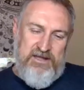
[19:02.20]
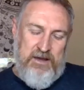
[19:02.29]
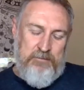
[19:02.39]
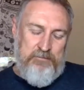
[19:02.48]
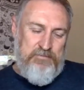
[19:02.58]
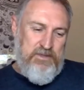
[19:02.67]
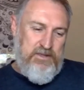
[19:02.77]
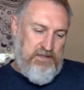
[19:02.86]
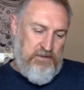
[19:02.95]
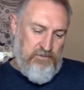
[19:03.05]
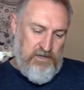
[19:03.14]

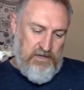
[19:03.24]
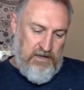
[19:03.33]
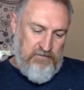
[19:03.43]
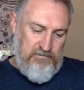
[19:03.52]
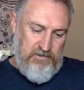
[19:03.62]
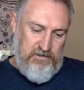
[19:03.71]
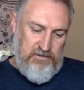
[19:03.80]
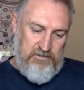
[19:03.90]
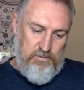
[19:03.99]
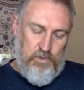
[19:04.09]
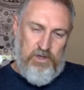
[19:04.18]
I really love the
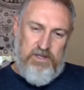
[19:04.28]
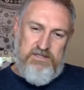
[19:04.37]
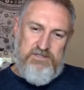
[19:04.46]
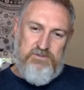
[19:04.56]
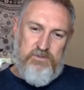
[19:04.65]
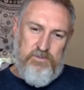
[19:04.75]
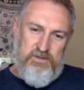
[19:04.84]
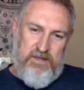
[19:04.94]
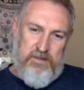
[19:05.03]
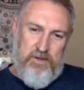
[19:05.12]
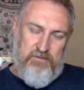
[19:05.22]
work he's doing with
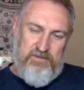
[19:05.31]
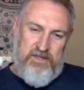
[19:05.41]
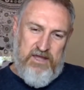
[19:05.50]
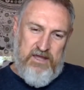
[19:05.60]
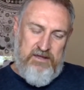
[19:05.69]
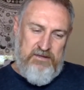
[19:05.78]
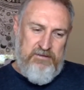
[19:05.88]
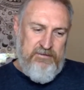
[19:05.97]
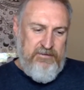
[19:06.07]
them over there.